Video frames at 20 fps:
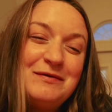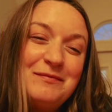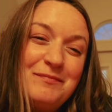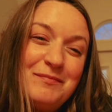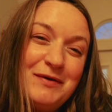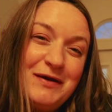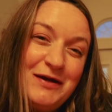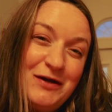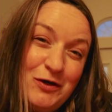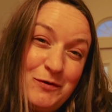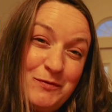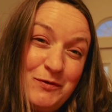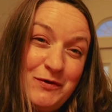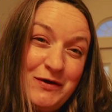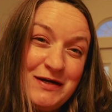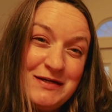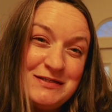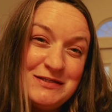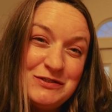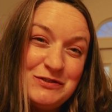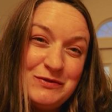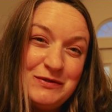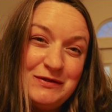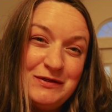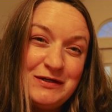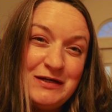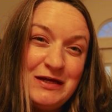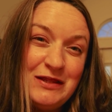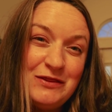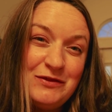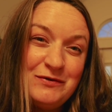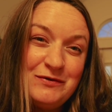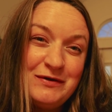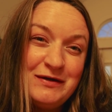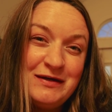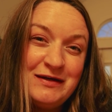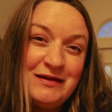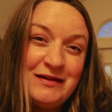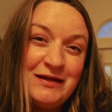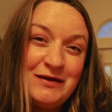But I hope you guys enjoyed looking through
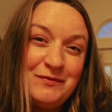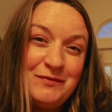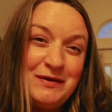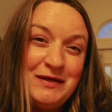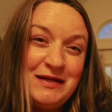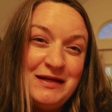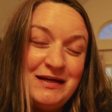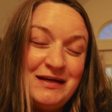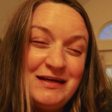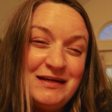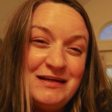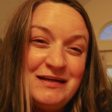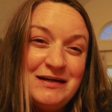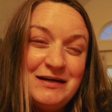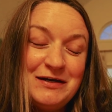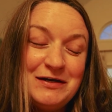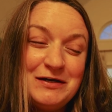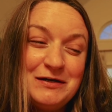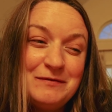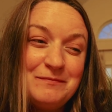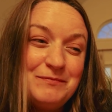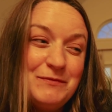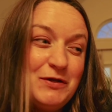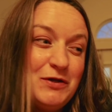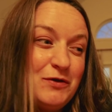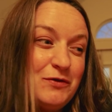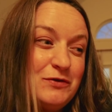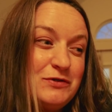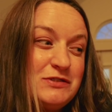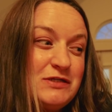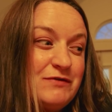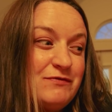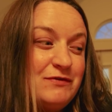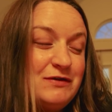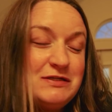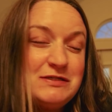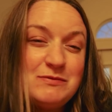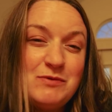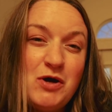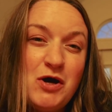it like we did. You know, there's definitely
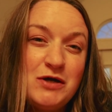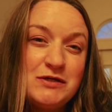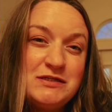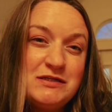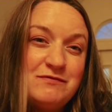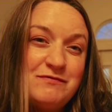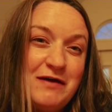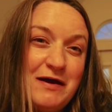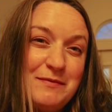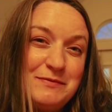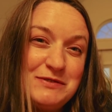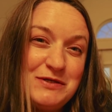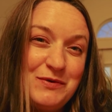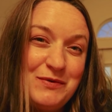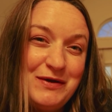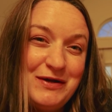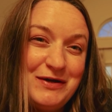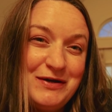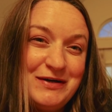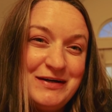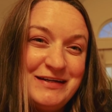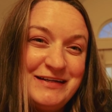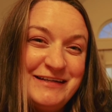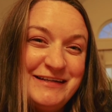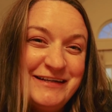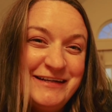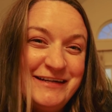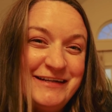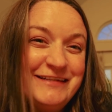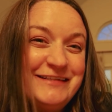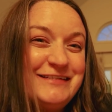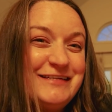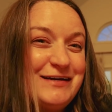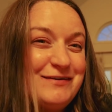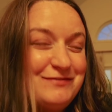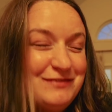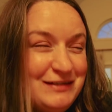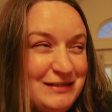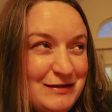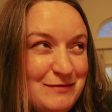some haunted vibes going on.
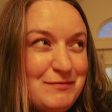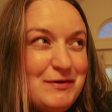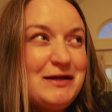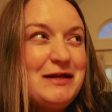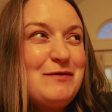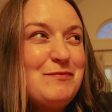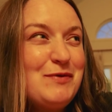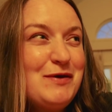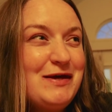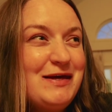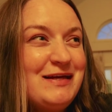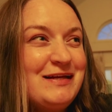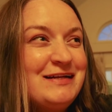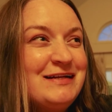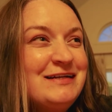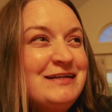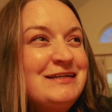Definitely a money pit.